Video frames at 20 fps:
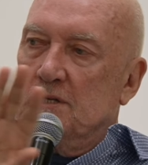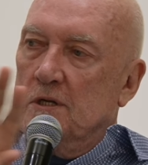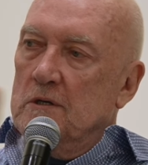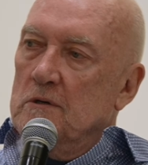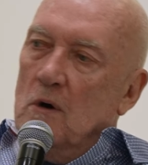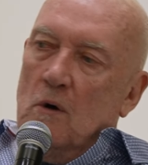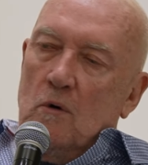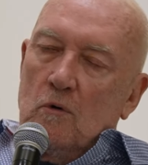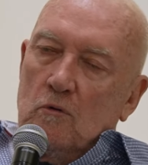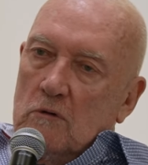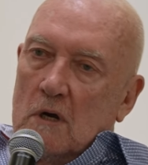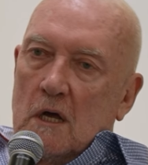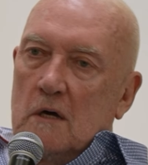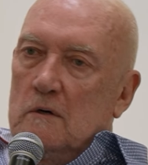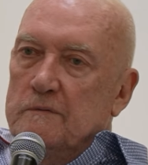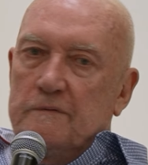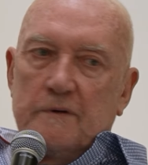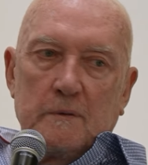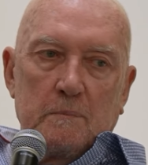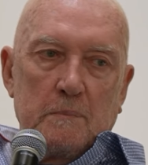an
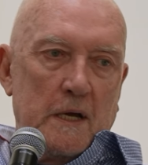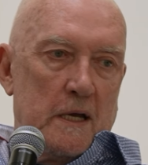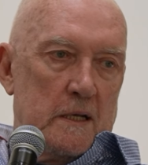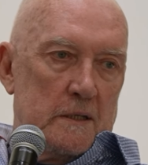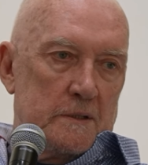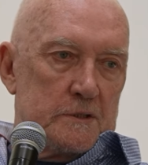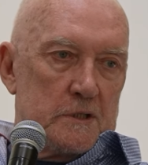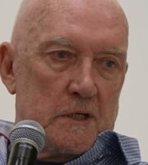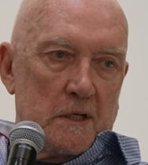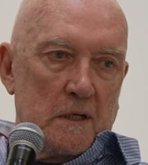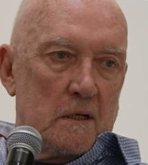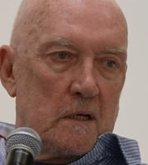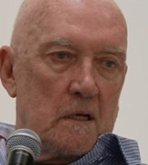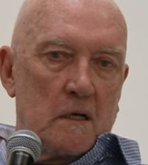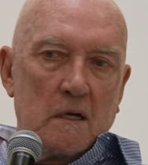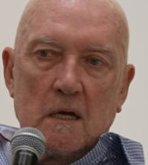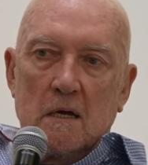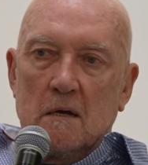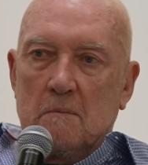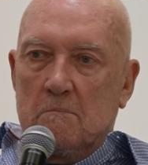all-over painting,
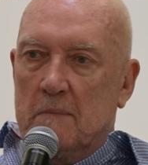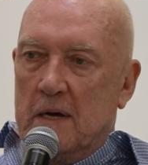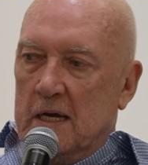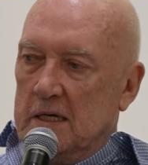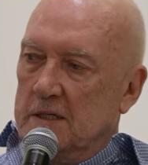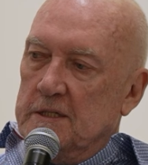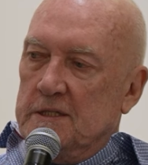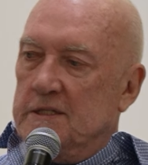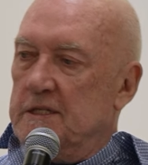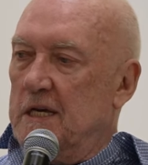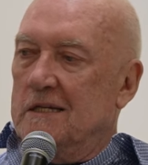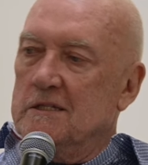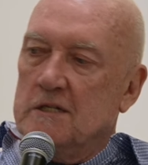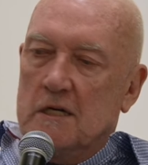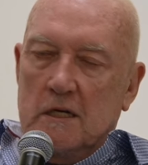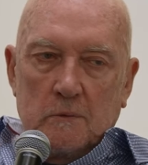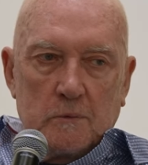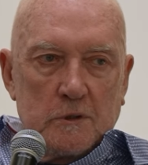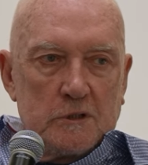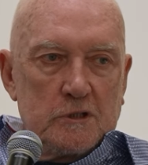made
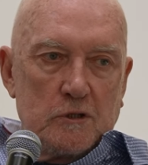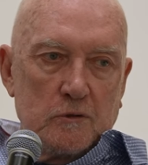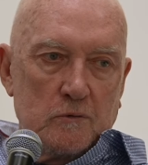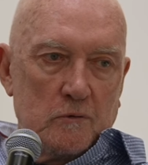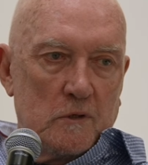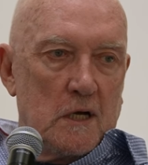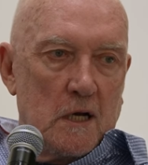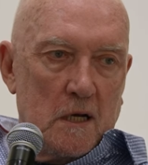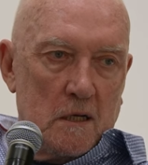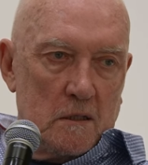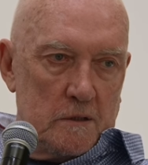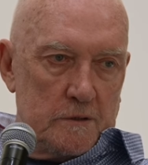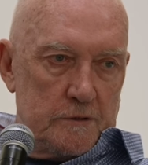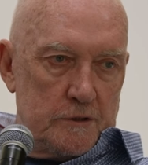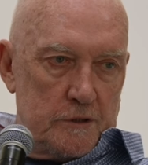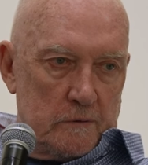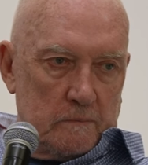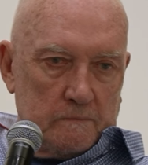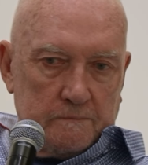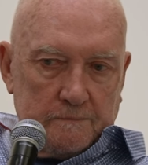essentially with two
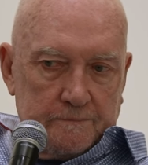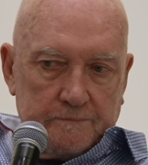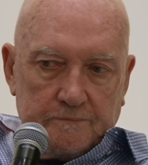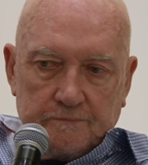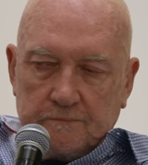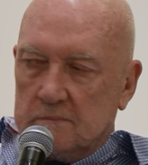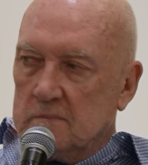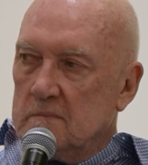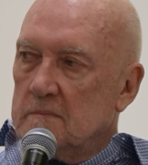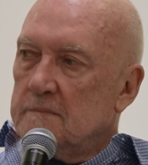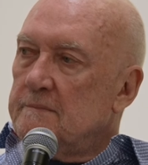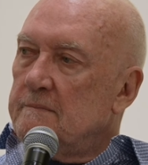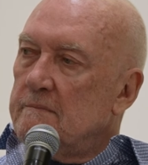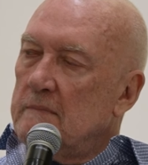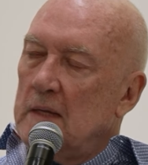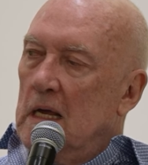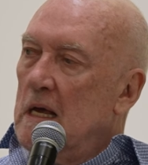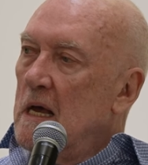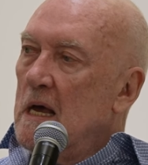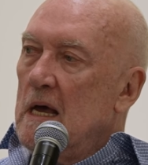colors.
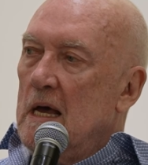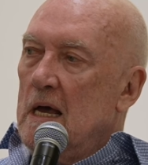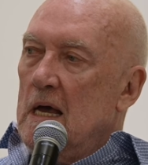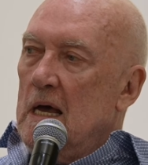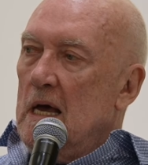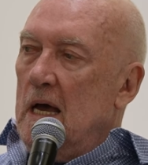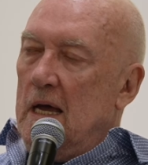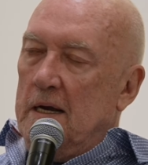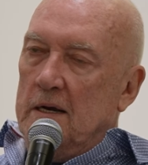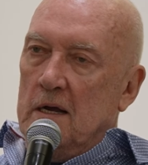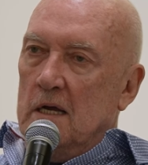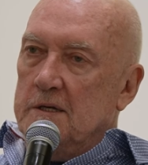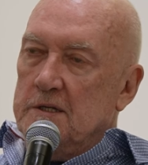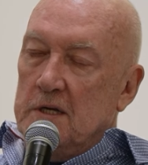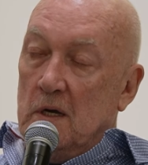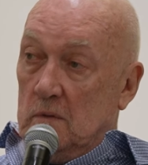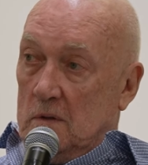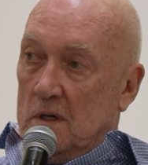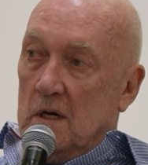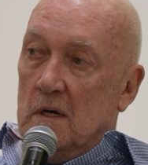And I
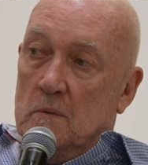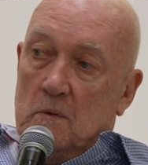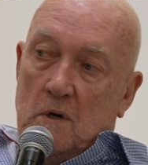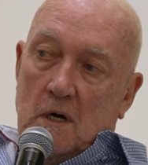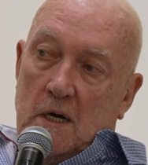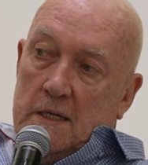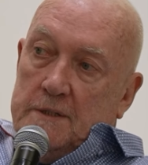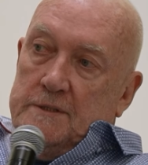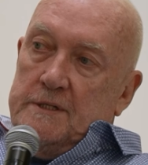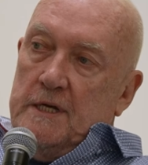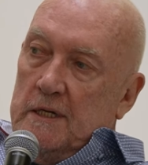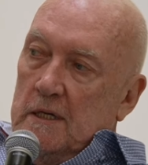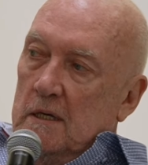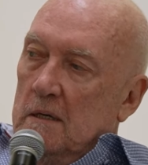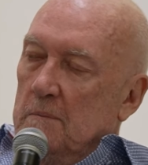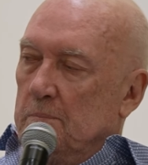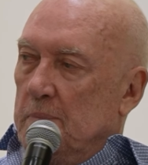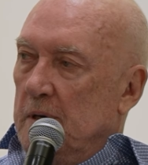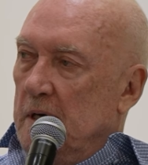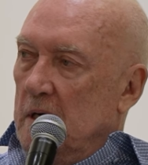don't know why I did
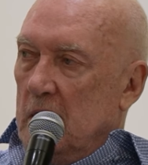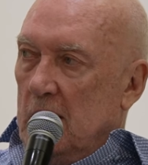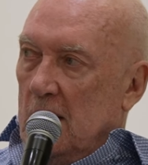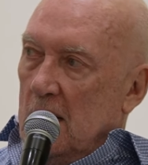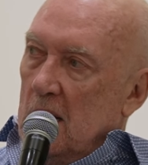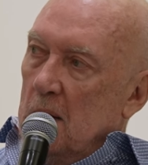it, but then I